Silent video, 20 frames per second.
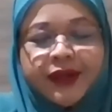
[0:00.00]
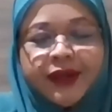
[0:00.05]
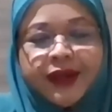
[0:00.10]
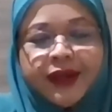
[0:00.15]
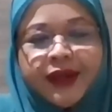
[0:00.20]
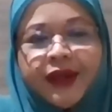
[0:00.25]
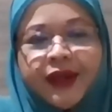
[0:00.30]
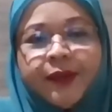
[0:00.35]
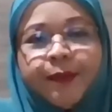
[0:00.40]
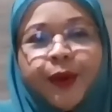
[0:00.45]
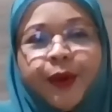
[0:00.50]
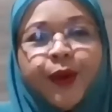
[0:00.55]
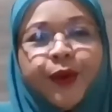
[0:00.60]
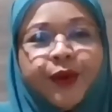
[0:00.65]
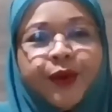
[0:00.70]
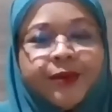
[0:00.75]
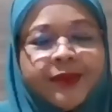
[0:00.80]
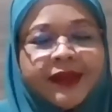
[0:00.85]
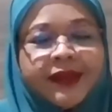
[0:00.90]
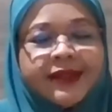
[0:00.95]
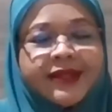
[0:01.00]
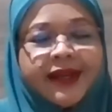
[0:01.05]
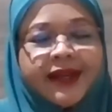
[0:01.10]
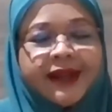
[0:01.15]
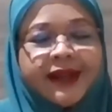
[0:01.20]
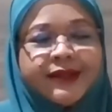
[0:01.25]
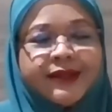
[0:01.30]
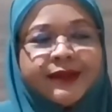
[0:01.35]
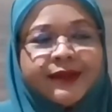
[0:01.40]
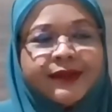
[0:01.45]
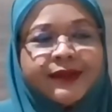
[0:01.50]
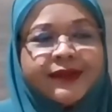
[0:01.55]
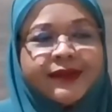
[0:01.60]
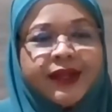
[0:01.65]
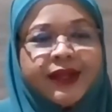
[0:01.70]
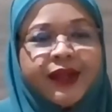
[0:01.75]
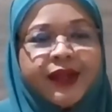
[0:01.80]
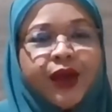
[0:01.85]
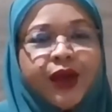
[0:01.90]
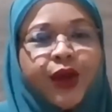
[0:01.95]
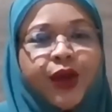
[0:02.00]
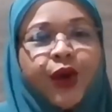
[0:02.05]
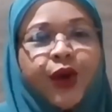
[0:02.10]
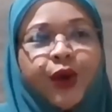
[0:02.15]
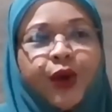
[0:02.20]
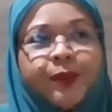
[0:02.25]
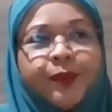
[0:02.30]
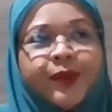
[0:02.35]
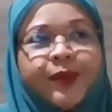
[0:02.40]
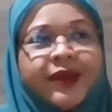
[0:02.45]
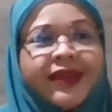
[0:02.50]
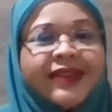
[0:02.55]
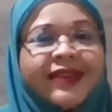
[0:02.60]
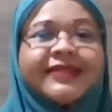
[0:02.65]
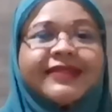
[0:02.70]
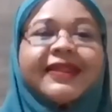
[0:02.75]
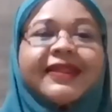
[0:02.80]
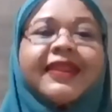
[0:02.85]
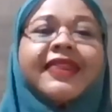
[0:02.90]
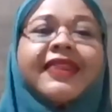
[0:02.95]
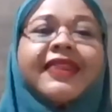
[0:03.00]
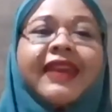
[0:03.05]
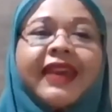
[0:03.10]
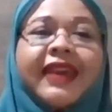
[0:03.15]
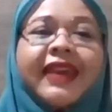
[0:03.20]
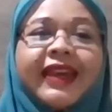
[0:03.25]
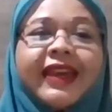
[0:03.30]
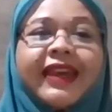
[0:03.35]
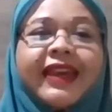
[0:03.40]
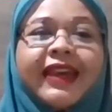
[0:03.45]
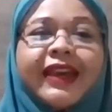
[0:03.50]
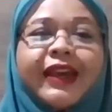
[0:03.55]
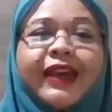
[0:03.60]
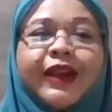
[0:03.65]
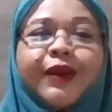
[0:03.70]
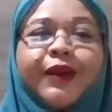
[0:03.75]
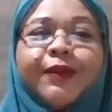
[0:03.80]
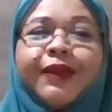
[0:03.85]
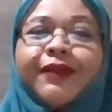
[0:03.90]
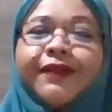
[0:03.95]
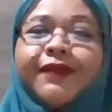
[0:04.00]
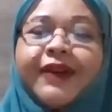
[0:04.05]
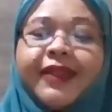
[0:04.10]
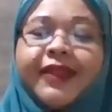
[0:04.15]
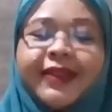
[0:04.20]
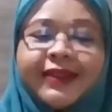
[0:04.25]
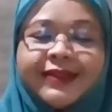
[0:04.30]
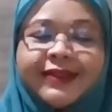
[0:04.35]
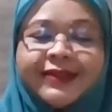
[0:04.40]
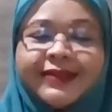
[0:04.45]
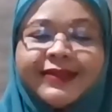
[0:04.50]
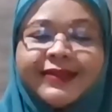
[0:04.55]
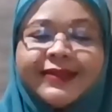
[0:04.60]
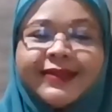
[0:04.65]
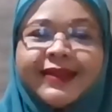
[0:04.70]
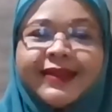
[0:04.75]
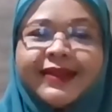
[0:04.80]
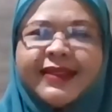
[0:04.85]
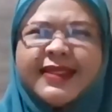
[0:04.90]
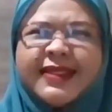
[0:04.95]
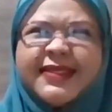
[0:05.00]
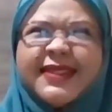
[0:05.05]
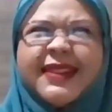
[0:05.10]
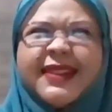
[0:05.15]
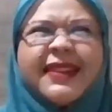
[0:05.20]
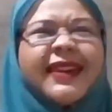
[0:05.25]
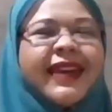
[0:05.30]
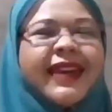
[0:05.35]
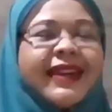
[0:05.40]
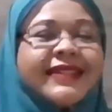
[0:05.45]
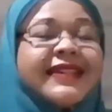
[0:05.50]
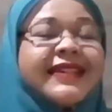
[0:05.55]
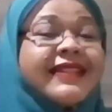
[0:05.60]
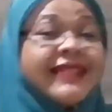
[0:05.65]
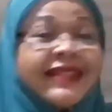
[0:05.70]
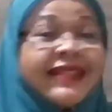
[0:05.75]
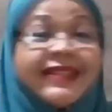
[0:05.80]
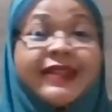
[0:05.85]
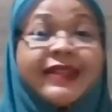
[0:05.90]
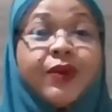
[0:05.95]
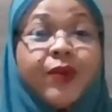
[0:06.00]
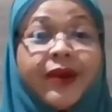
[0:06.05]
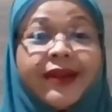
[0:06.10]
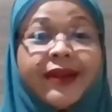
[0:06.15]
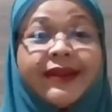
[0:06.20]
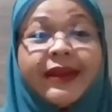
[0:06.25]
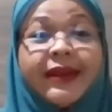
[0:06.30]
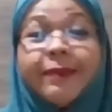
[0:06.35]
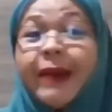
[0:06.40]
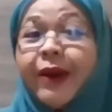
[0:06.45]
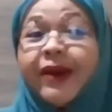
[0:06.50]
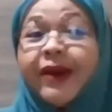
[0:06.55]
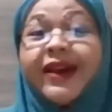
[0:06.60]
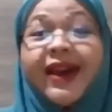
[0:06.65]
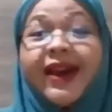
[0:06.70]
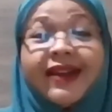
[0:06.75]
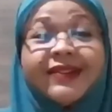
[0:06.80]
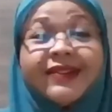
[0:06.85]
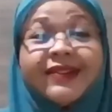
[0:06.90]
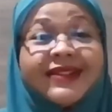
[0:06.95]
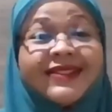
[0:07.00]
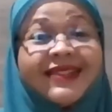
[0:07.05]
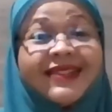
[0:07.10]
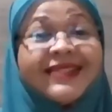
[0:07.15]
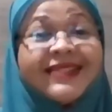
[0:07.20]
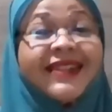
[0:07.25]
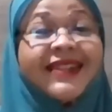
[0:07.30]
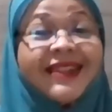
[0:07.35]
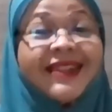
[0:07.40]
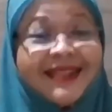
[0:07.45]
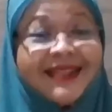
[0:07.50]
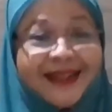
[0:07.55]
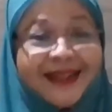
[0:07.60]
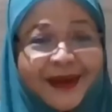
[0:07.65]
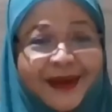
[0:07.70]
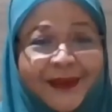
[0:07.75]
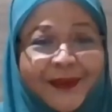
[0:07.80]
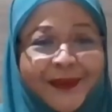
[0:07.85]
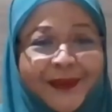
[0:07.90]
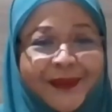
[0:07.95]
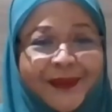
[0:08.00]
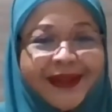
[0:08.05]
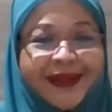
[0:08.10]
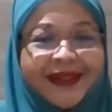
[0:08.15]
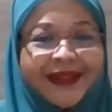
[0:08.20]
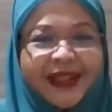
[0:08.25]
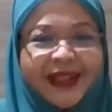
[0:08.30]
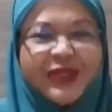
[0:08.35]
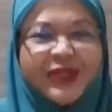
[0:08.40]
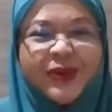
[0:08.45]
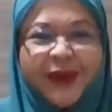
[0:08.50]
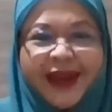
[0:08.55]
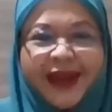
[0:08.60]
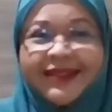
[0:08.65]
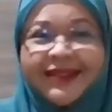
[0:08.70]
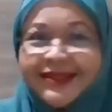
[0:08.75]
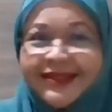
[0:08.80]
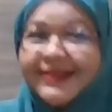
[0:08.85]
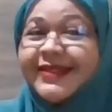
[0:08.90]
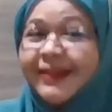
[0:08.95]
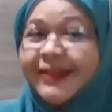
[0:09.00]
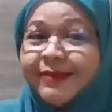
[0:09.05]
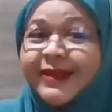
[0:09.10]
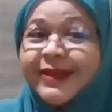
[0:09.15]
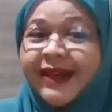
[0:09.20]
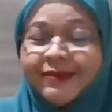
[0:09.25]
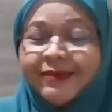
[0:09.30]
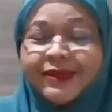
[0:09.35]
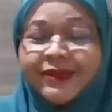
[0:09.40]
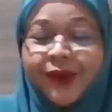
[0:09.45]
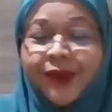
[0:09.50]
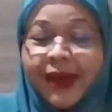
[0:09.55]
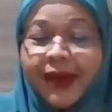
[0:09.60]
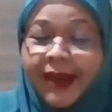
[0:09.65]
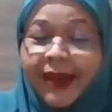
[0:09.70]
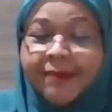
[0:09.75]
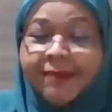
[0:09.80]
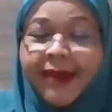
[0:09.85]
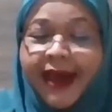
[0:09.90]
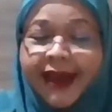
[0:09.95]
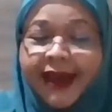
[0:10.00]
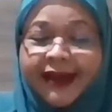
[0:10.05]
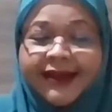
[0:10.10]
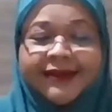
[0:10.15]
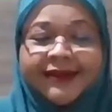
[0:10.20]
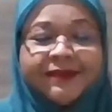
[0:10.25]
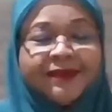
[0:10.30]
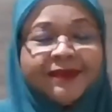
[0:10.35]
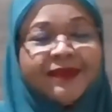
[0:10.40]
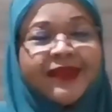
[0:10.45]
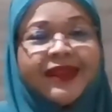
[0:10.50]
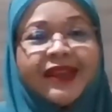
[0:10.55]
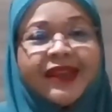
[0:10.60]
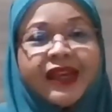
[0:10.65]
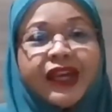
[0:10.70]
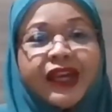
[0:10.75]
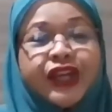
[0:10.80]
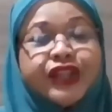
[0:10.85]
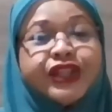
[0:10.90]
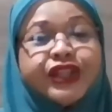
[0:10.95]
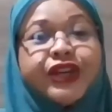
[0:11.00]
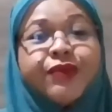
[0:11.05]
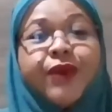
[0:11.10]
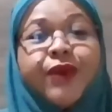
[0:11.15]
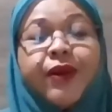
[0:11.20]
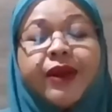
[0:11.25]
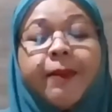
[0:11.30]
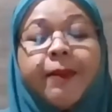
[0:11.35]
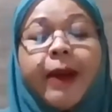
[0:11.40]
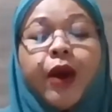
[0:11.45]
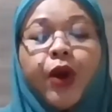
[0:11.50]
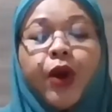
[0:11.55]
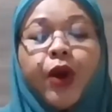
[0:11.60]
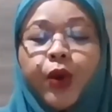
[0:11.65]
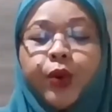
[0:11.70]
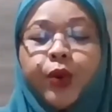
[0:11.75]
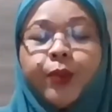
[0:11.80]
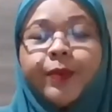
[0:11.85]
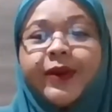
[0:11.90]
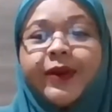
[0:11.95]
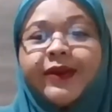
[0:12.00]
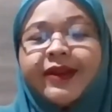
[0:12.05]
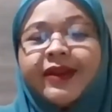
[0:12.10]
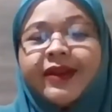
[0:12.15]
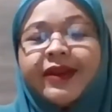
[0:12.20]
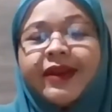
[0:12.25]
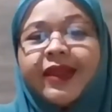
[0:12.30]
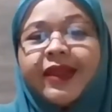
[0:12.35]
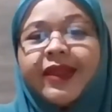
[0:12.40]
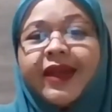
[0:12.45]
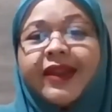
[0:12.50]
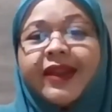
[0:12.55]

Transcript: a poem entitled "Hope is the Thing with Feathers," circa 1861, about 160 years ago. It's quite sometimes way back. She wrote about hope that is